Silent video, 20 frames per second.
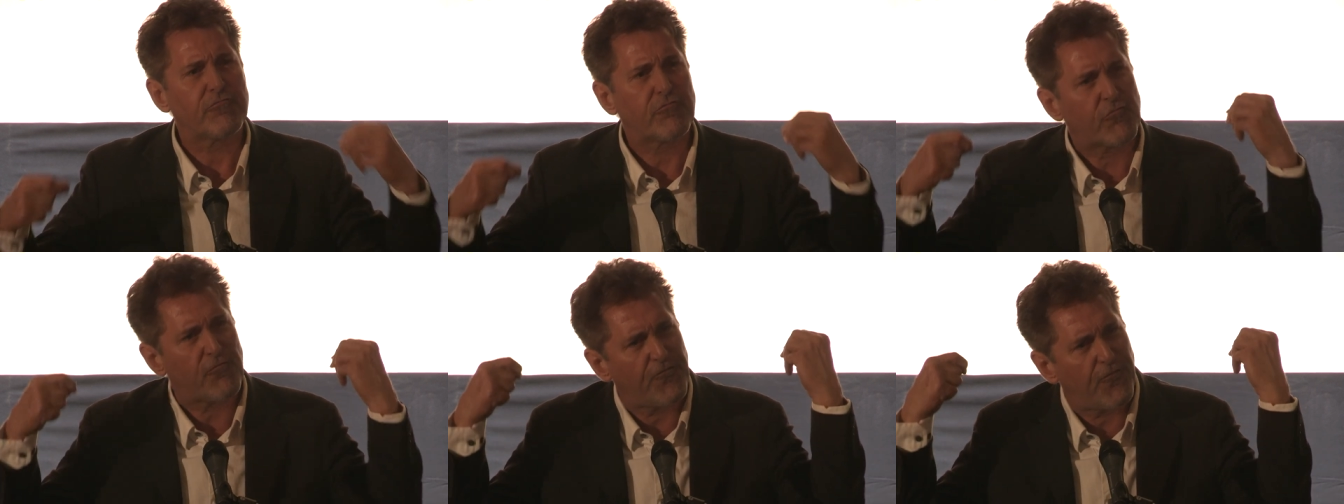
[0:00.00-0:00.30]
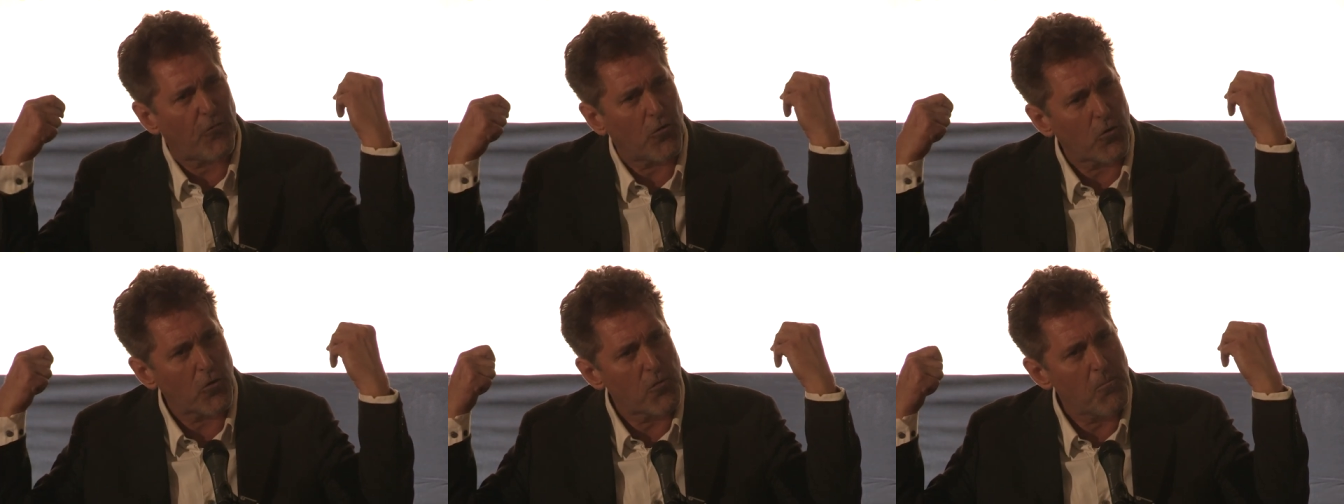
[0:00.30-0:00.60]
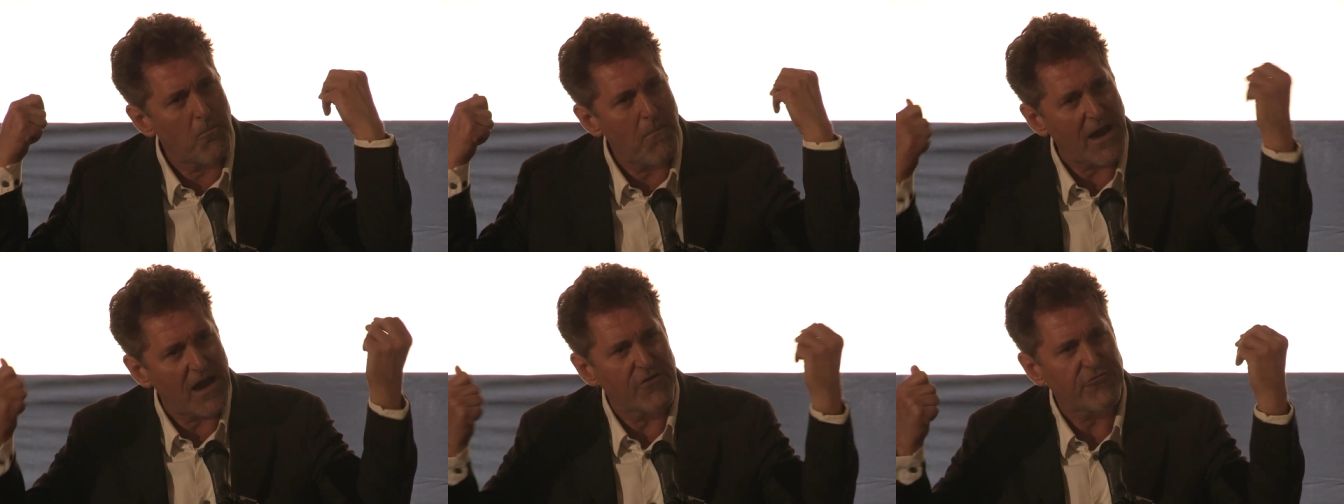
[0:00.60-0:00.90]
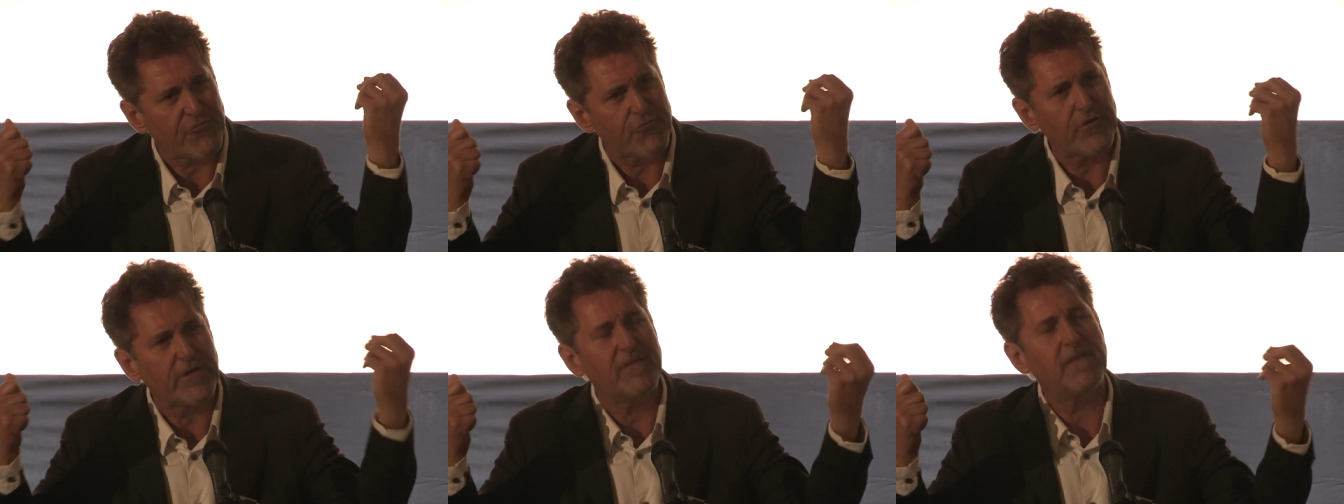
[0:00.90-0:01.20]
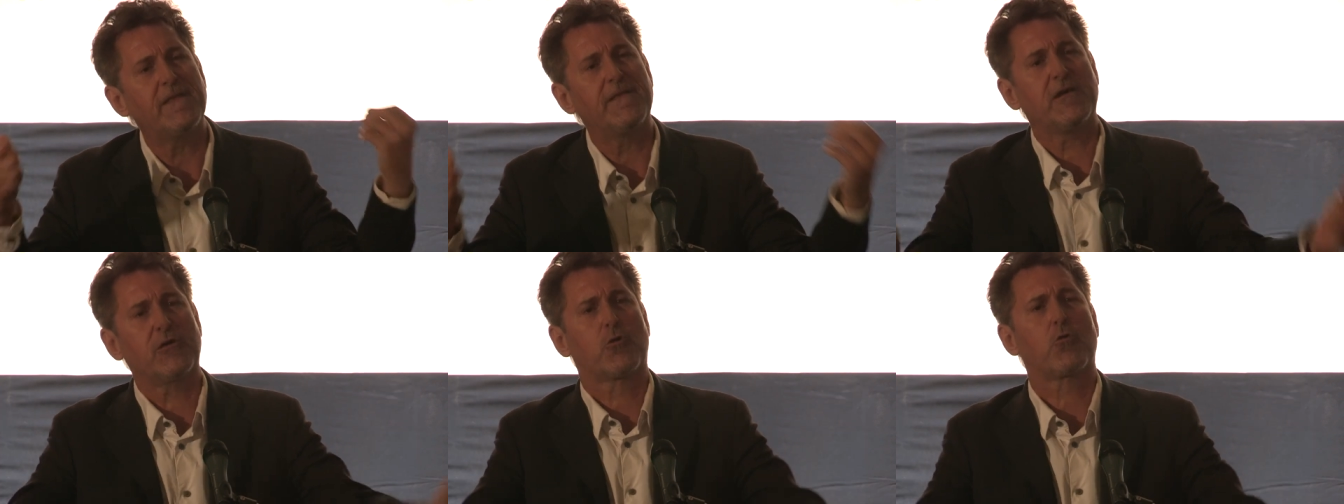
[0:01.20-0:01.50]
for
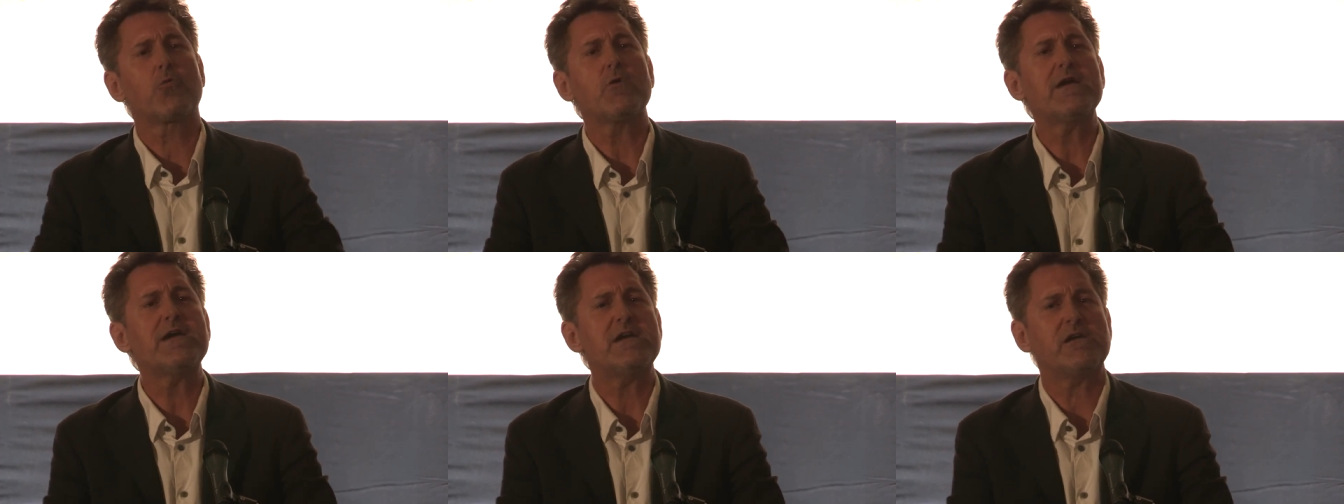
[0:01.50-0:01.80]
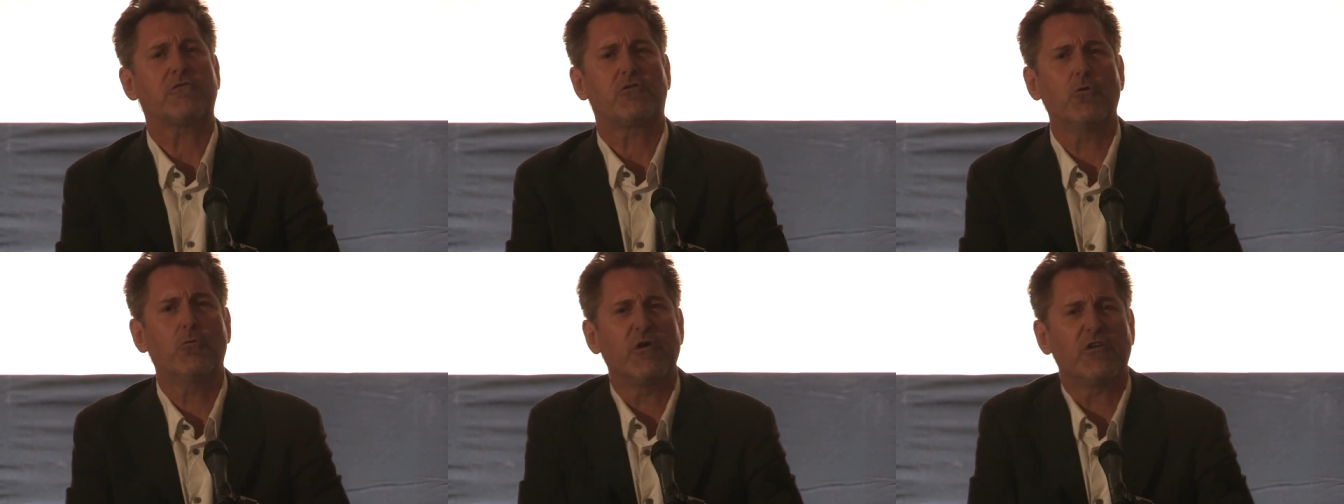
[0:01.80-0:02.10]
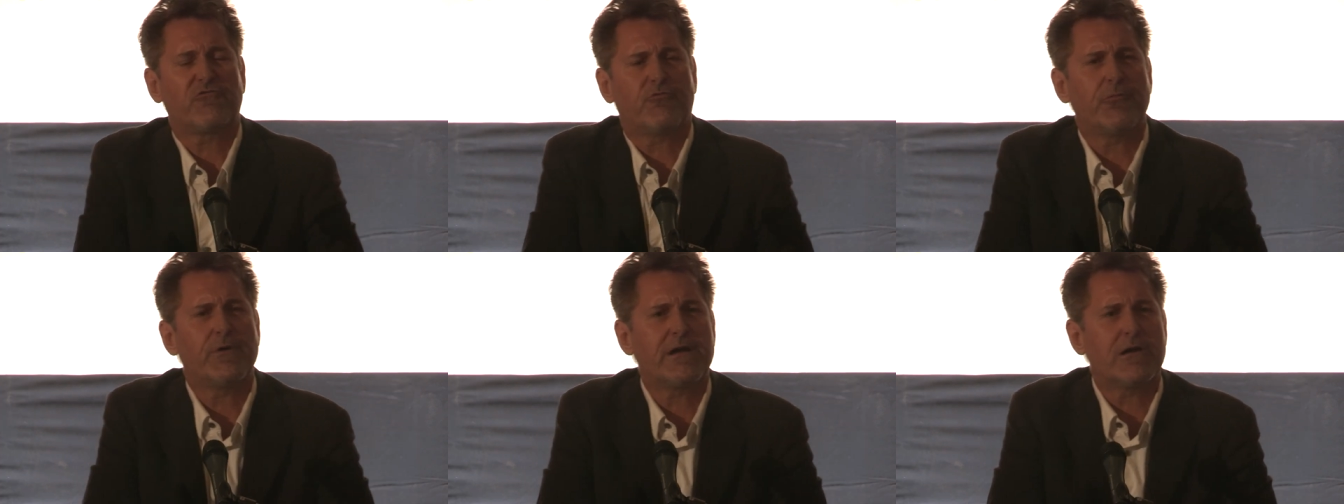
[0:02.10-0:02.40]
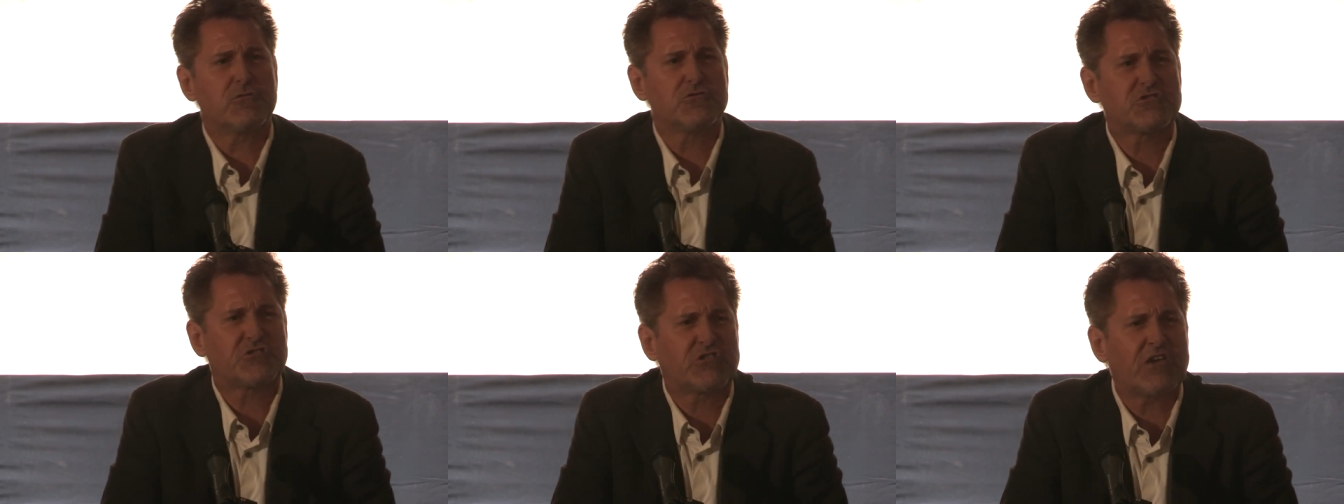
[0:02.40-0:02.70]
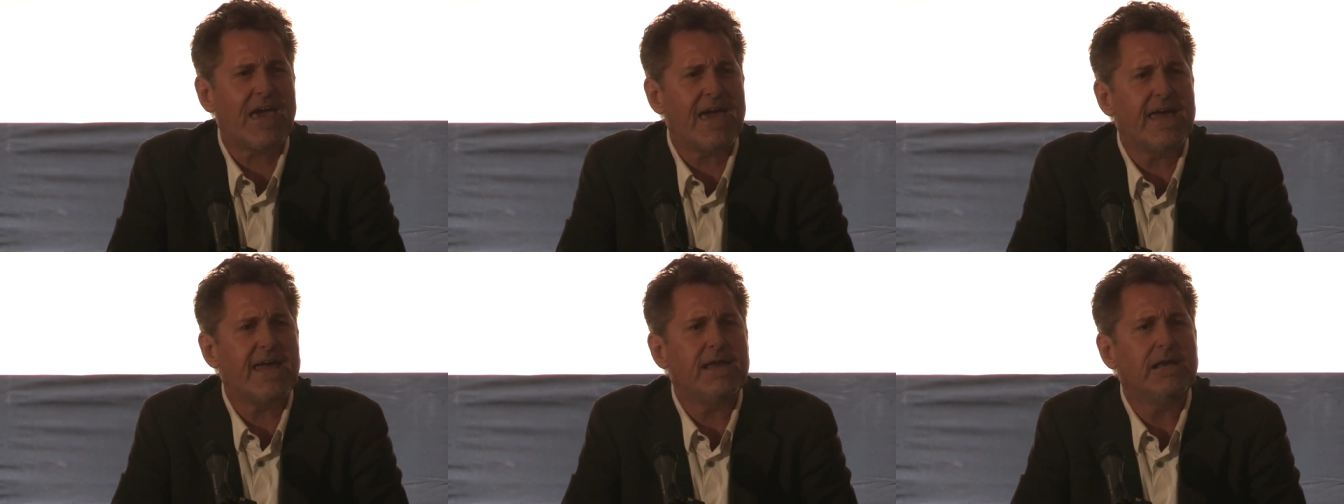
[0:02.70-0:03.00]
measuring the degree to which we are
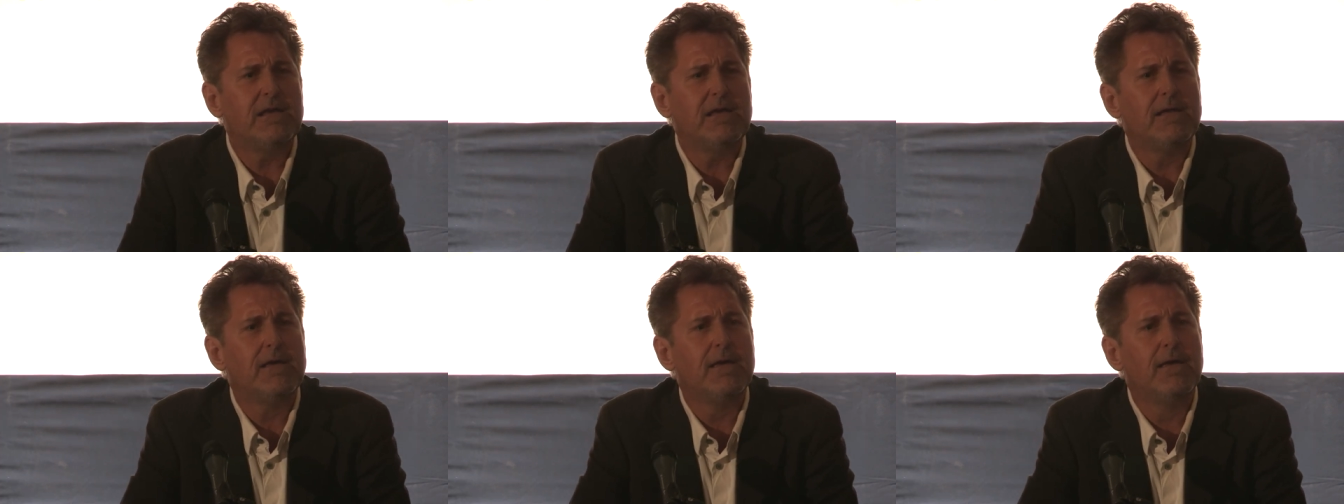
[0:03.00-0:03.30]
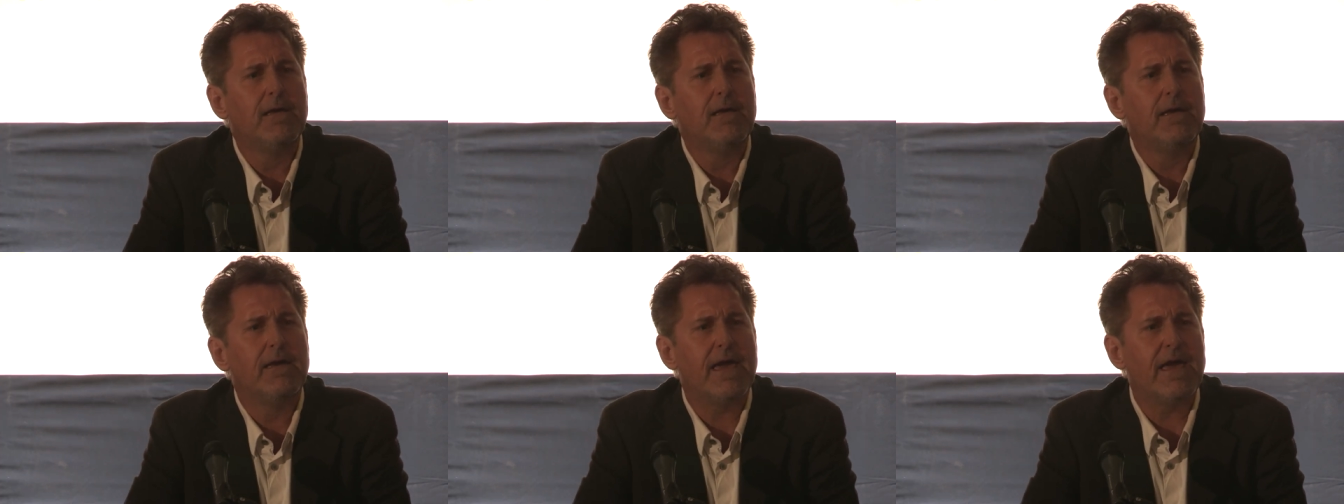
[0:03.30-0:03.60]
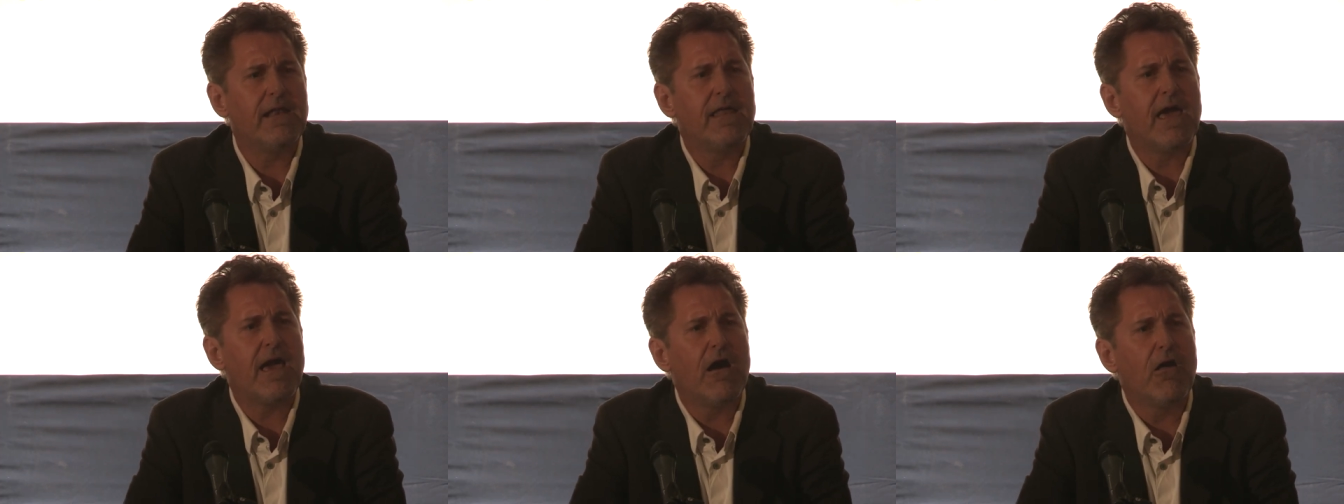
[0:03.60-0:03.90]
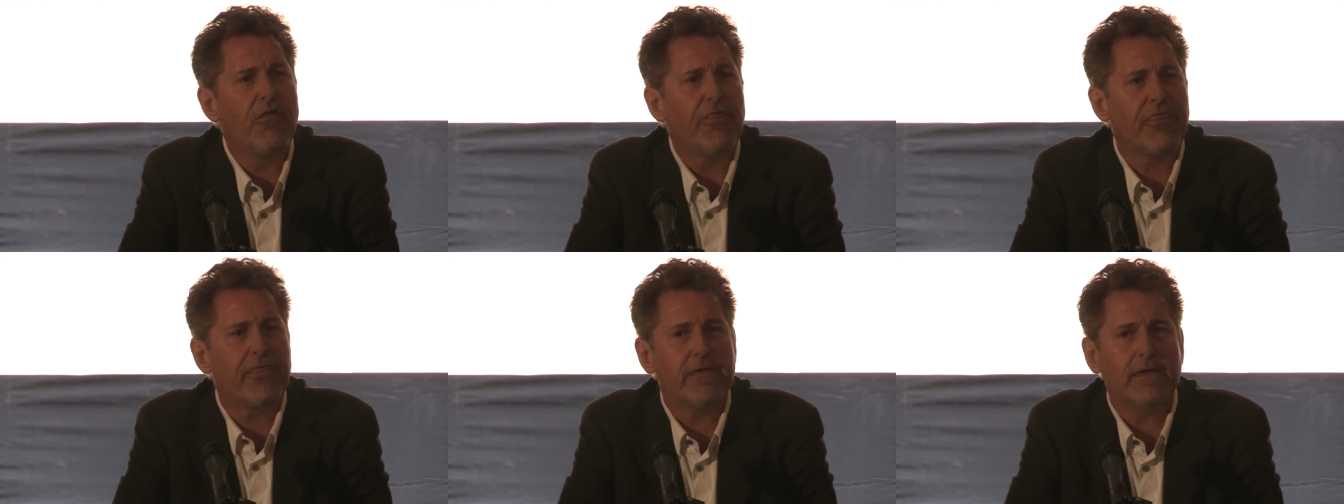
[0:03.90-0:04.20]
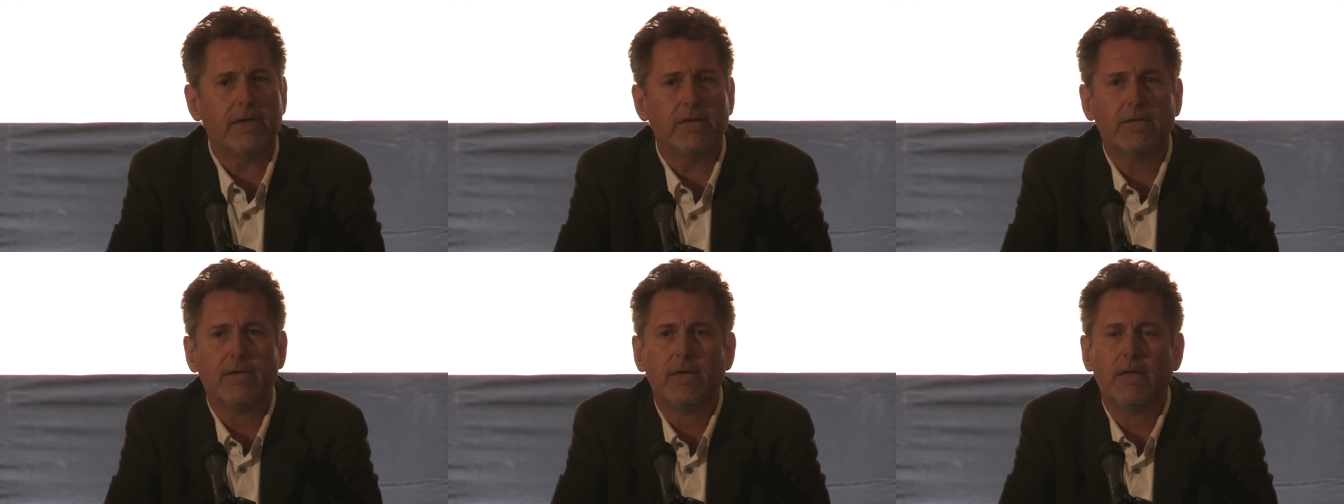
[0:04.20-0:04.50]
sane and
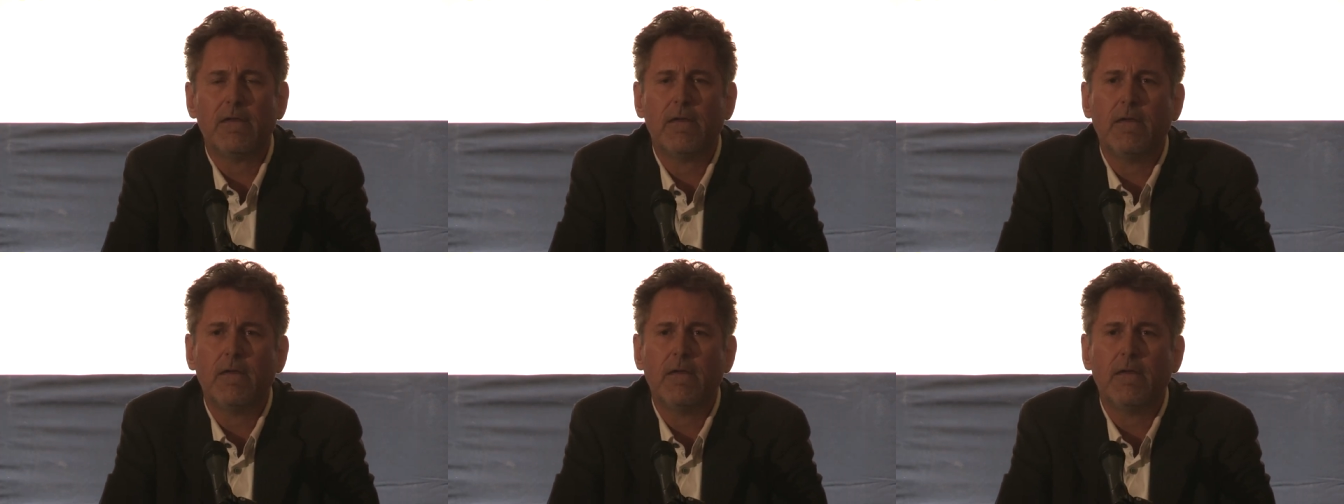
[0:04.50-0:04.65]
healthy.